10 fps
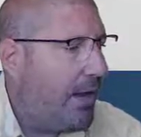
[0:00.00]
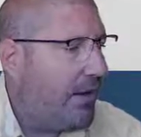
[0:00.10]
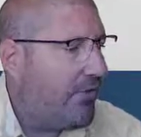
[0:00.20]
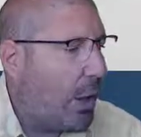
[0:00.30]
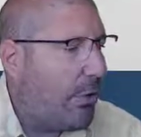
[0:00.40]

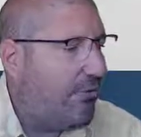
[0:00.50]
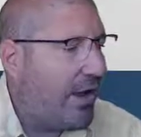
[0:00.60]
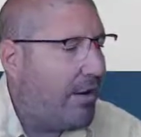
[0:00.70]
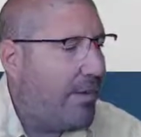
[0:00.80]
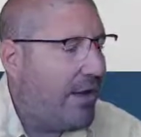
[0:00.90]
is that I would
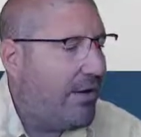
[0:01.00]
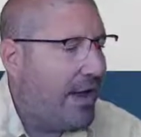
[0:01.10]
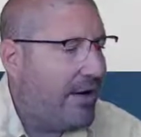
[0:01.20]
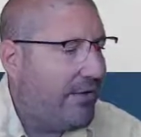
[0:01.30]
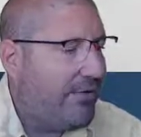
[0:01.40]
recommend
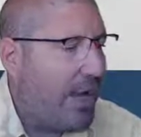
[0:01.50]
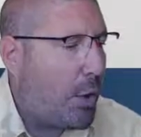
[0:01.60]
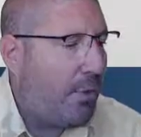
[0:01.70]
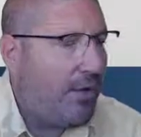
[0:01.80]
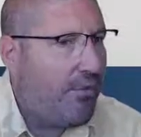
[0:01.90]
Edexcel